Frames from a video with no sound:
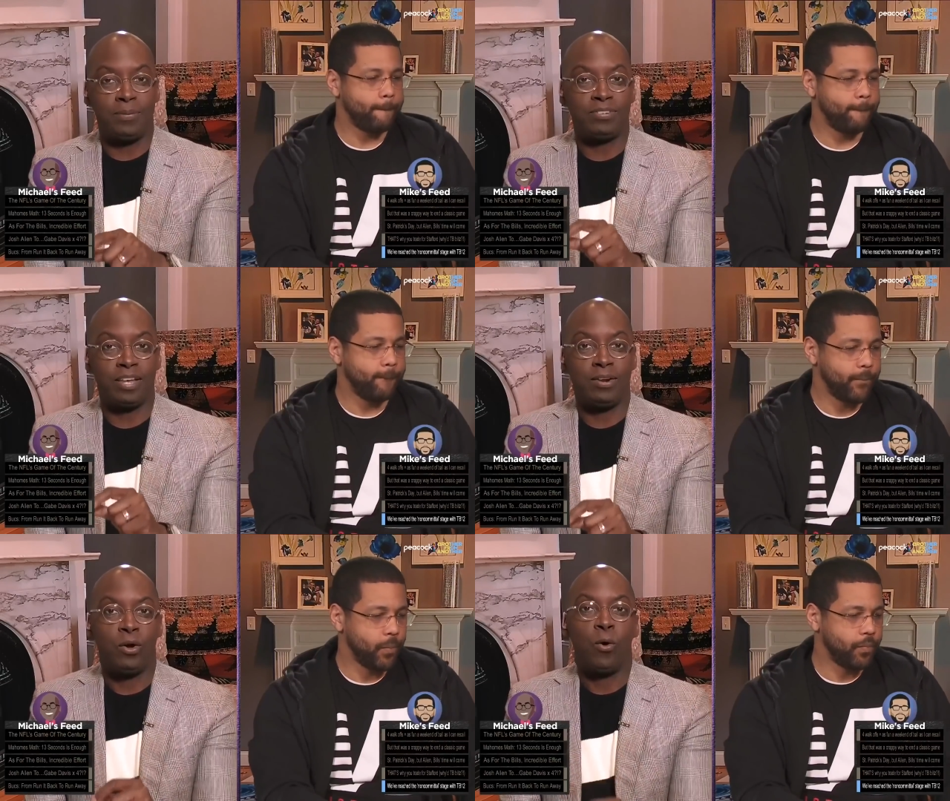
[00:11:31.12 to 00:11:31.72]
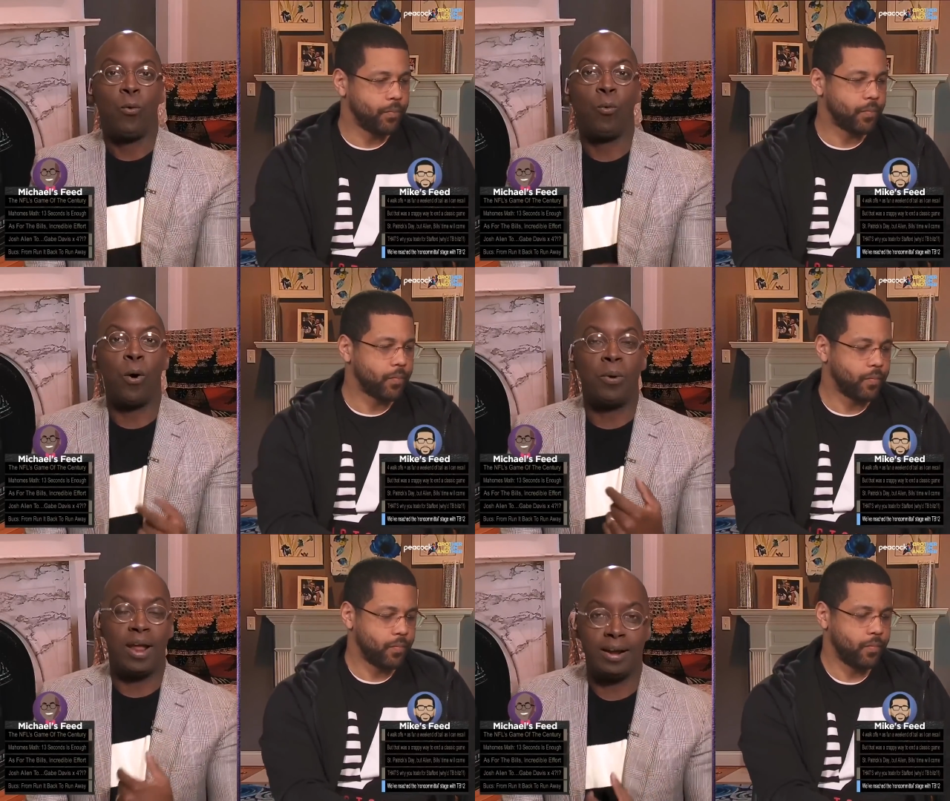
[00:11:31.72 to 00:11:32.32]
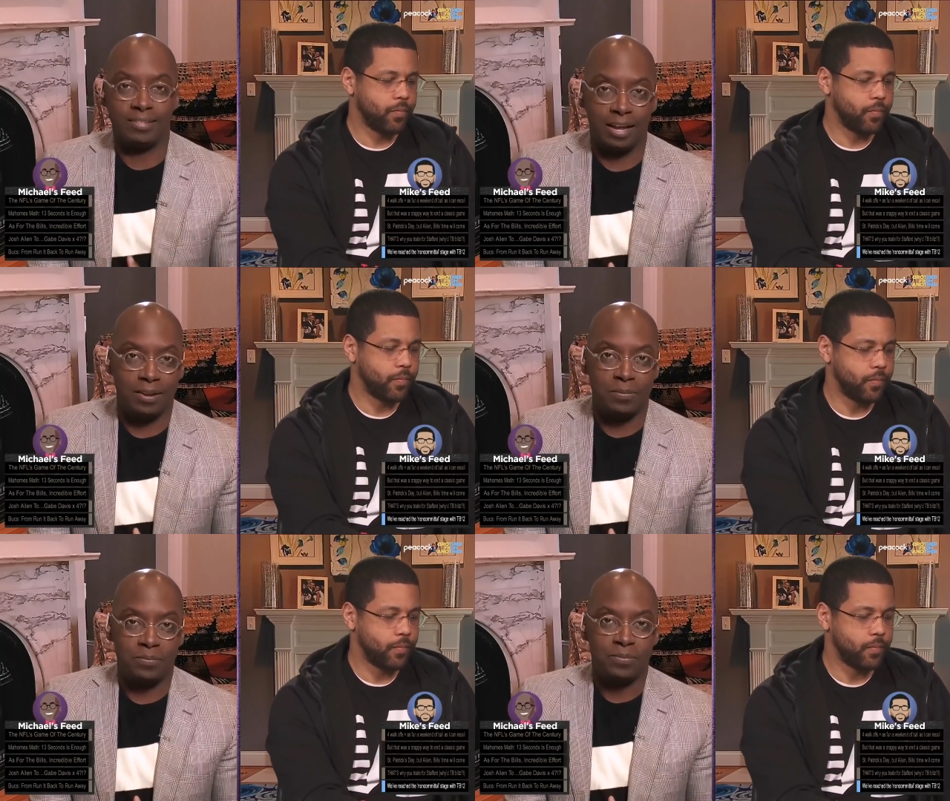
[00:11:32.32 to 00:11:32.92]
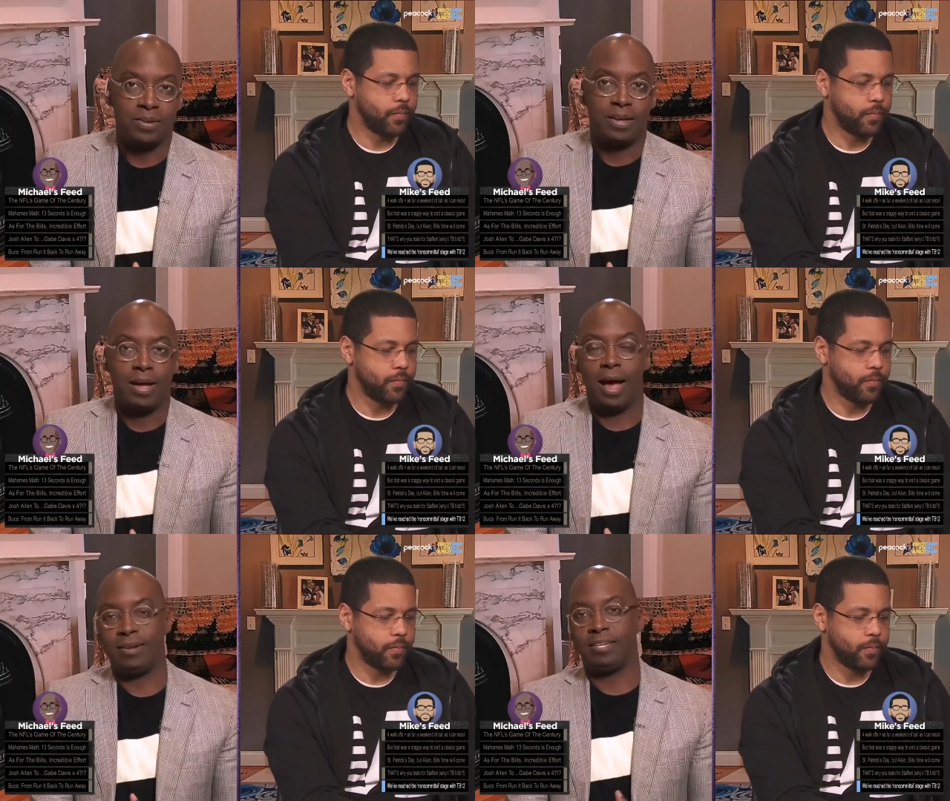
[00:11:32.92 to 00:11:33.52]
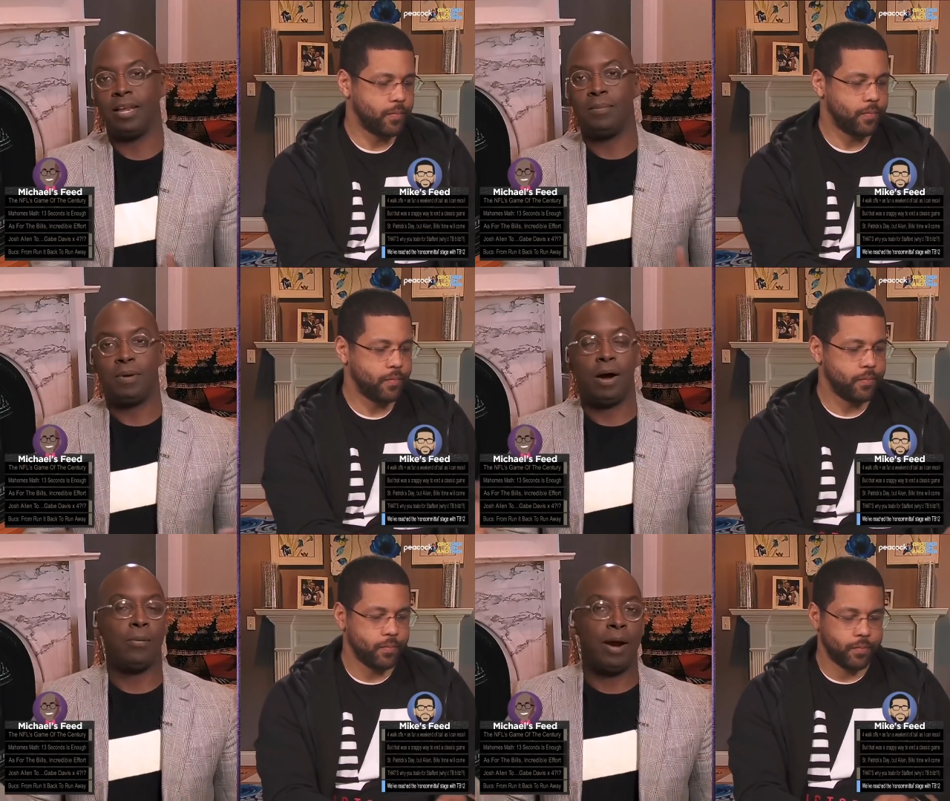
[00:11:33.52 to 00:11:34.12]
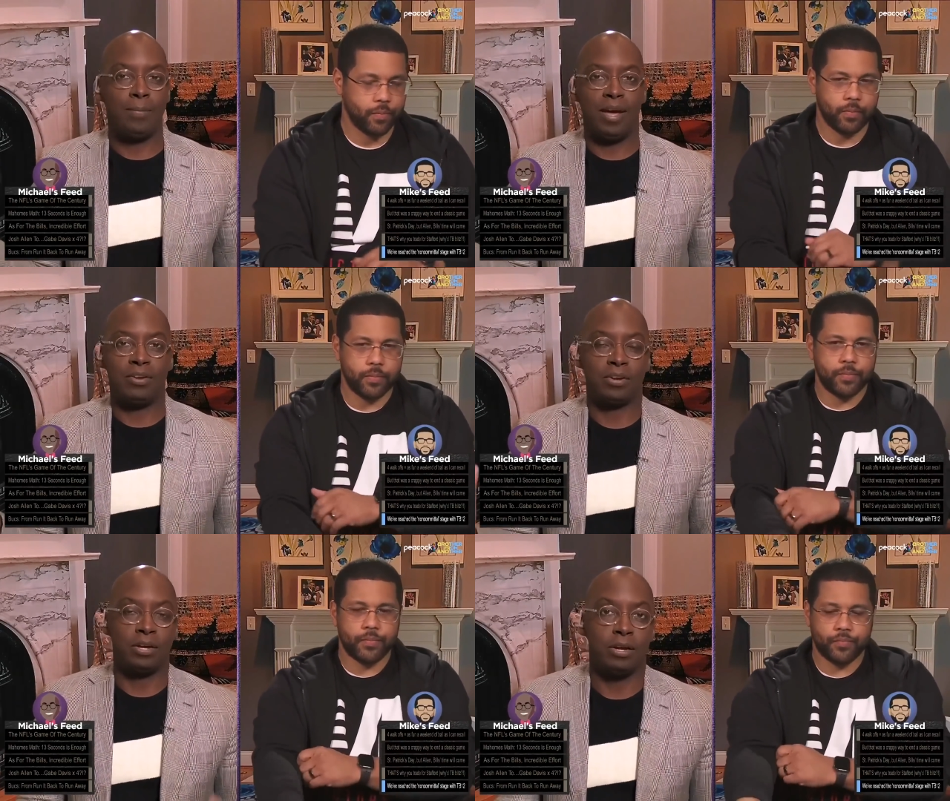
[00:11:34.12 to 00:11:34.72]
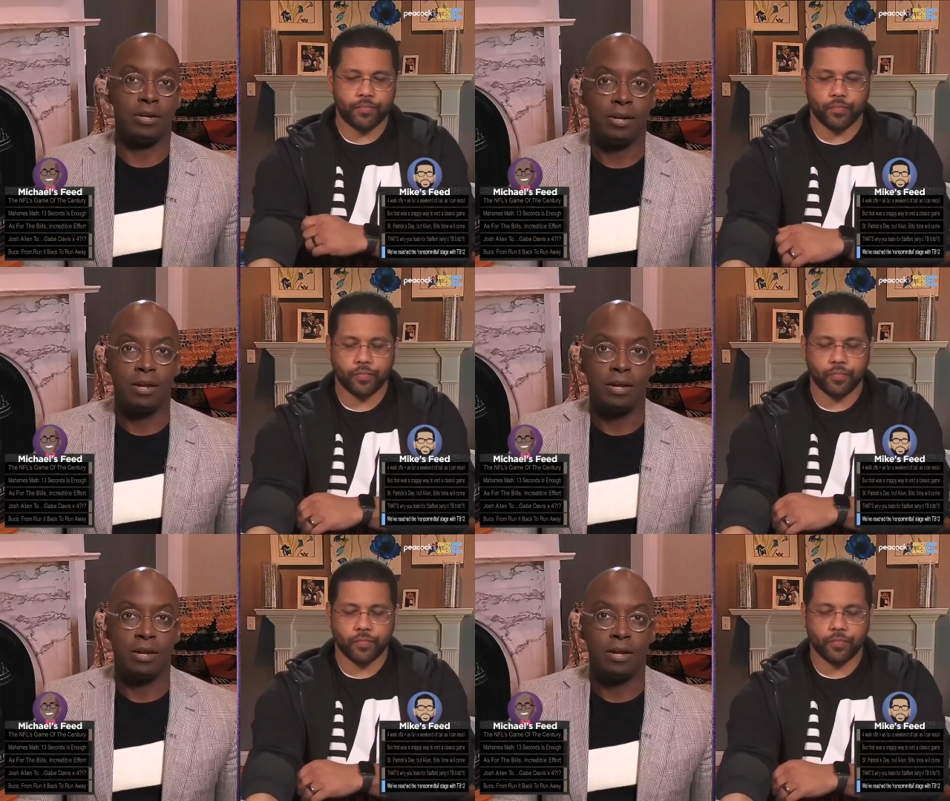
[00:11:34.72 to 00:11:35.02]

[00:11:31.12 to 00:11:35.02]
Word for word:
Speaker 1: You said, "What would I tell him?" I tell him, "All right, man, you're good."